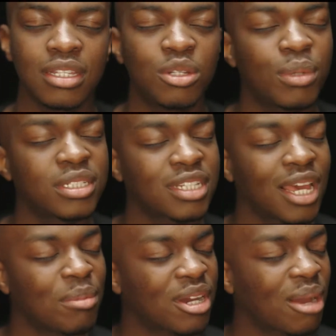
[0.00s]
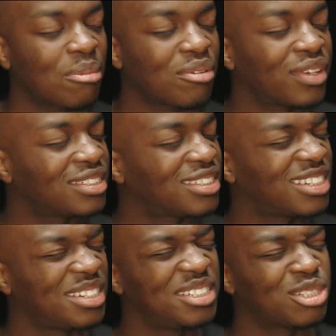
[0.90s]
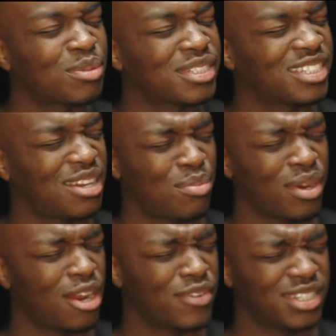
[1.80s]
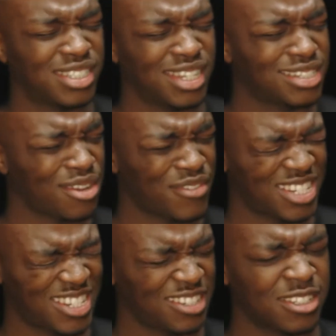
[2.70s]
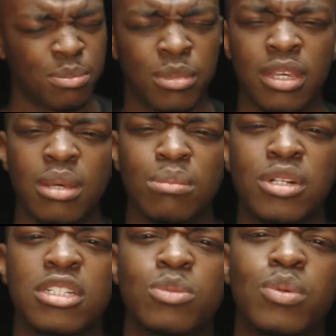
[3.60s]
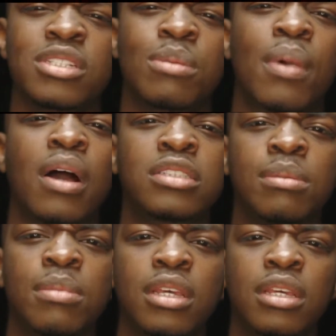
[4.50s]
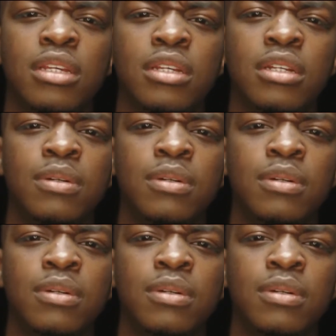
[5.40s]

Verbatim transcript: I knew my time would come eventually, so I celebrate every test ever sent to me because what's about to be